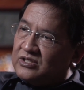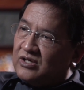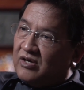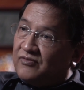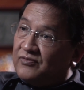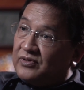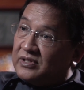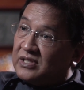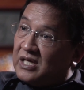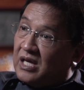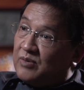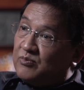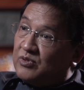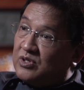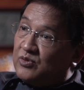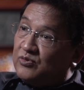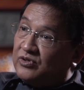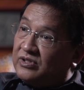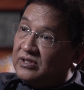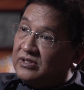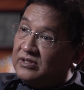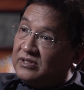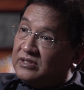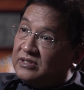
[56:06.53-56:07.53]
so every time we
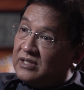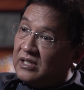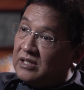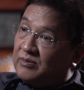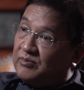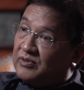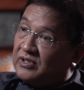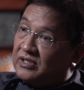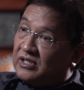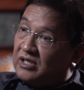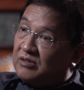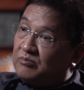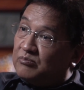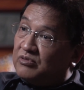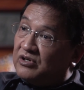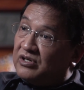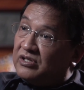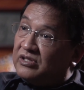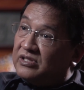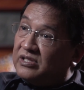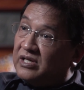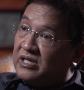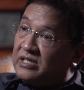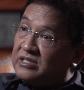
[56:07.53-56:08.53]
would celebrate our
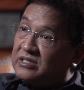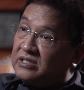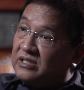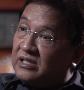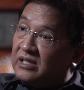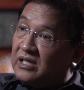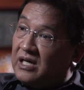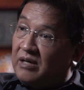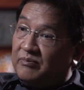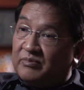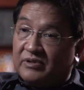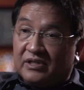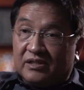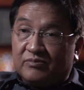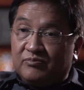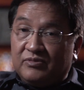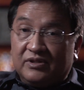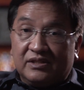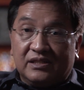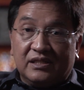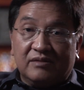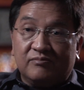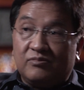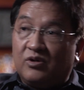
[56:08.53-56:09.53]
birthdays in a cabinet
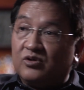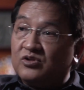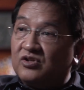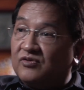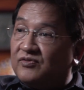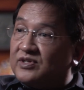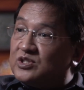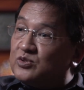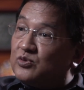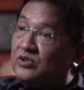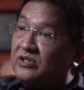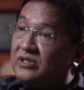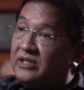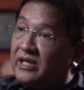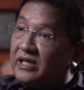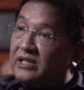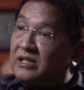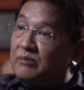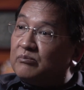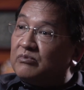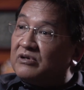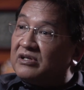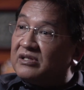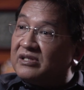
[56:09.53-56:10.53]
meeting, both of us would
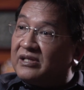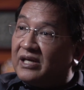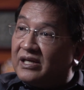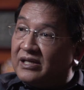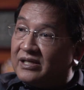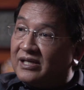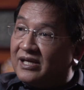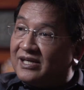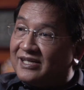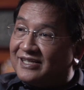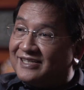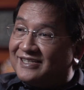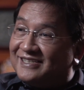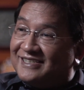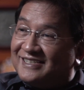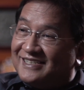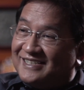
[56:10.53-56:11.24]
get a birthday cake.